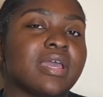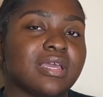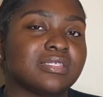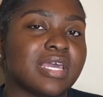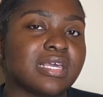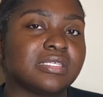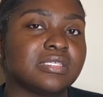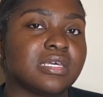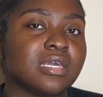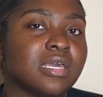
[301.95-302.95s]
egg
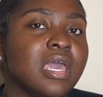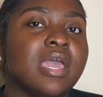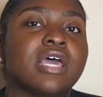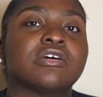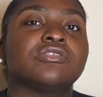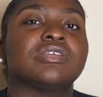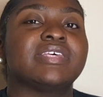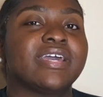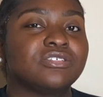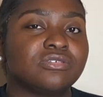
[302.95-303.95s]
tasting. It's also, the
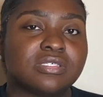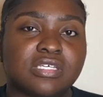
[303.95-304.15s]
texture is